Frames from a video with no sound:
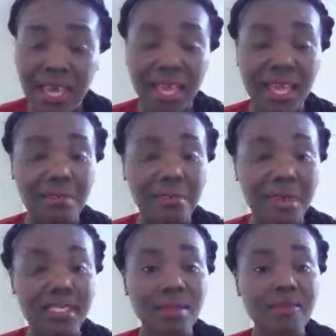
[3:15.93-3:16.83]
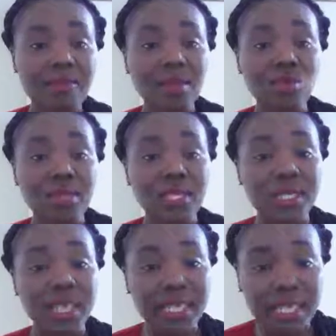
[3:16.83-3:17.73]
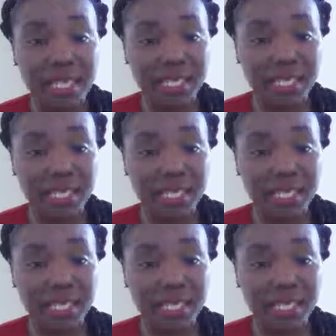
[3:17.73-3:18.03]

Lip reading: It makes them feel rejected,